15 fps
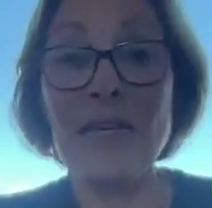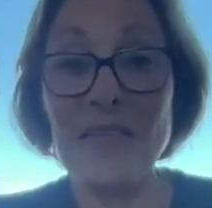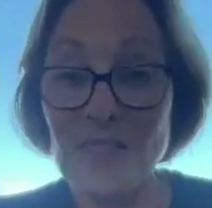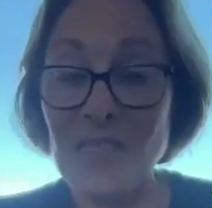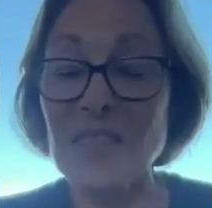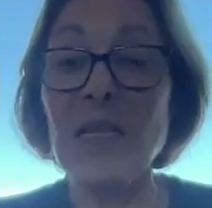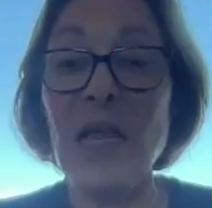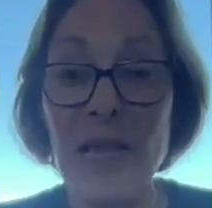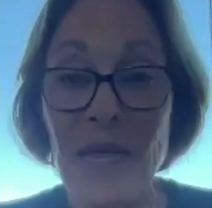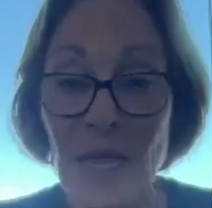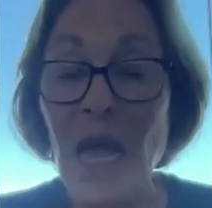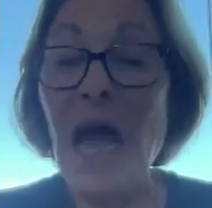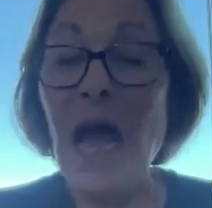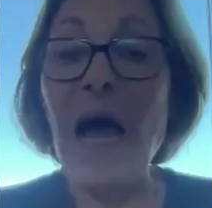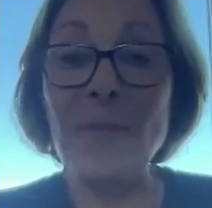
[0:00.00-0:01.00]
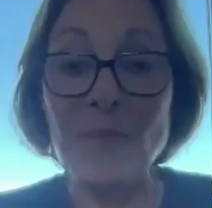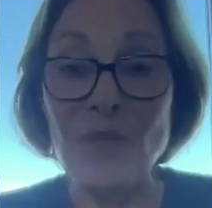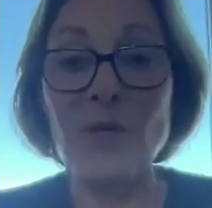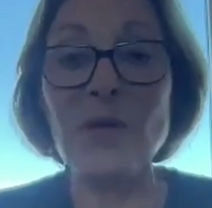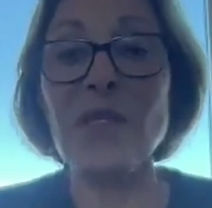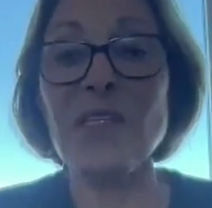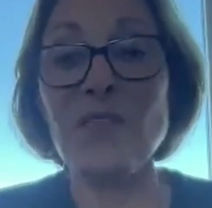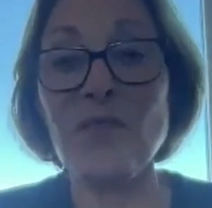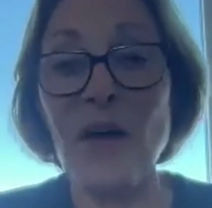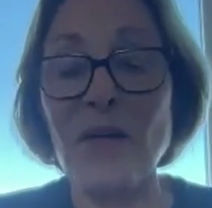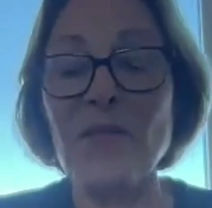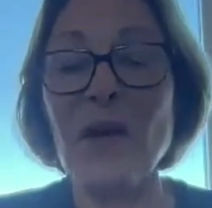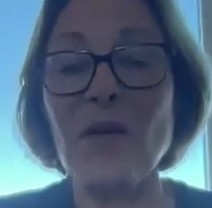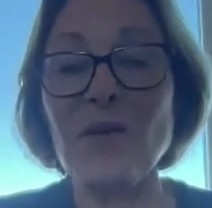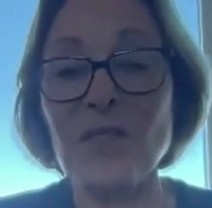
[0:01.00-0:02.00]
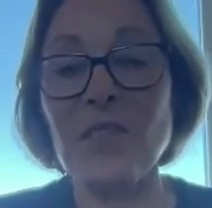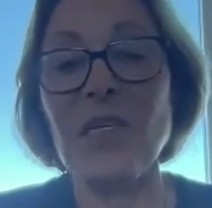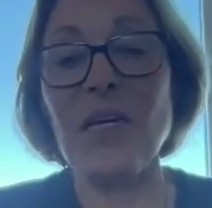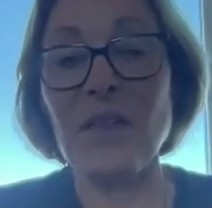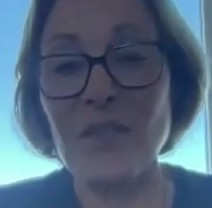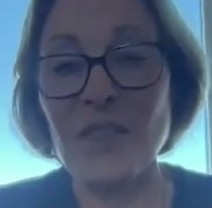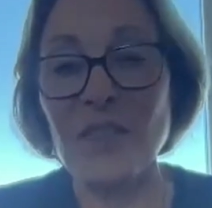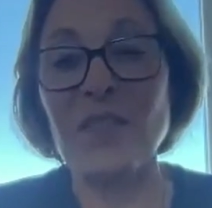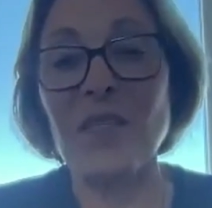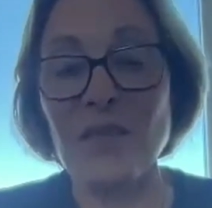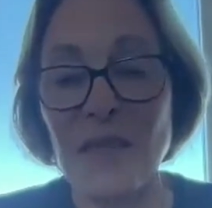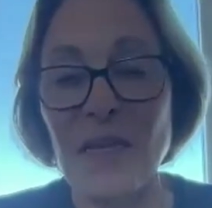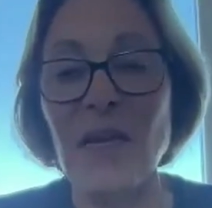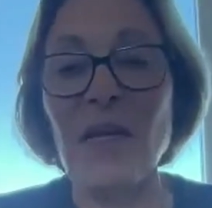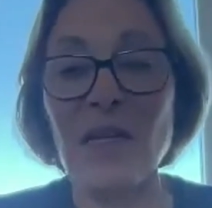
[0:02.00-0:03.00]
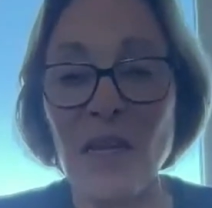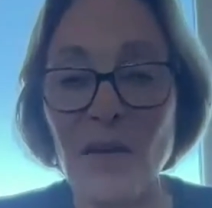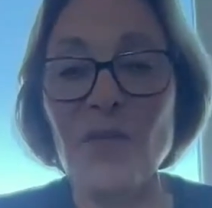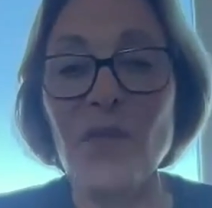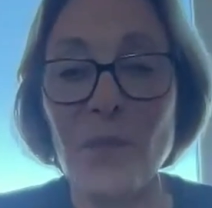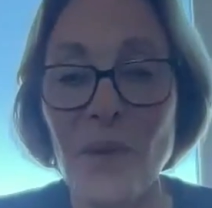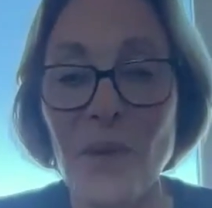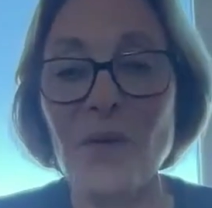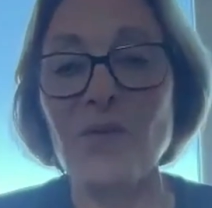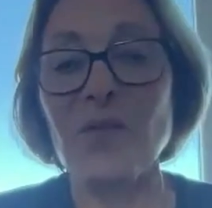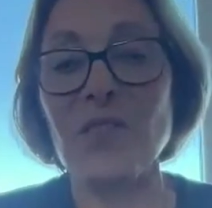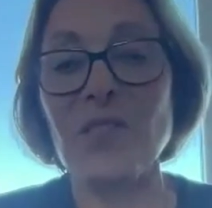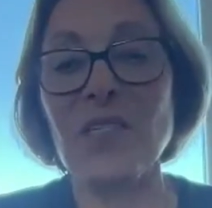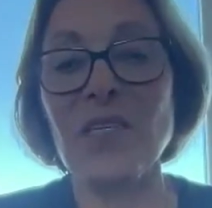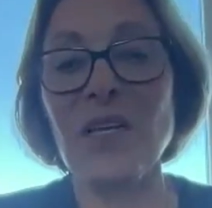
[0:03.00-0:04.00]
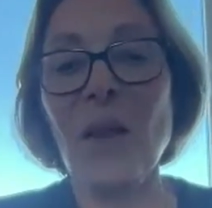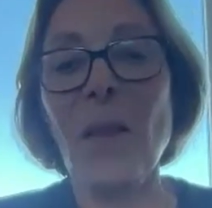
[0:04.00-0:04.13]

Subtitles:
this is like, I'm doing this 5 hours a day. This is the thing I love the most.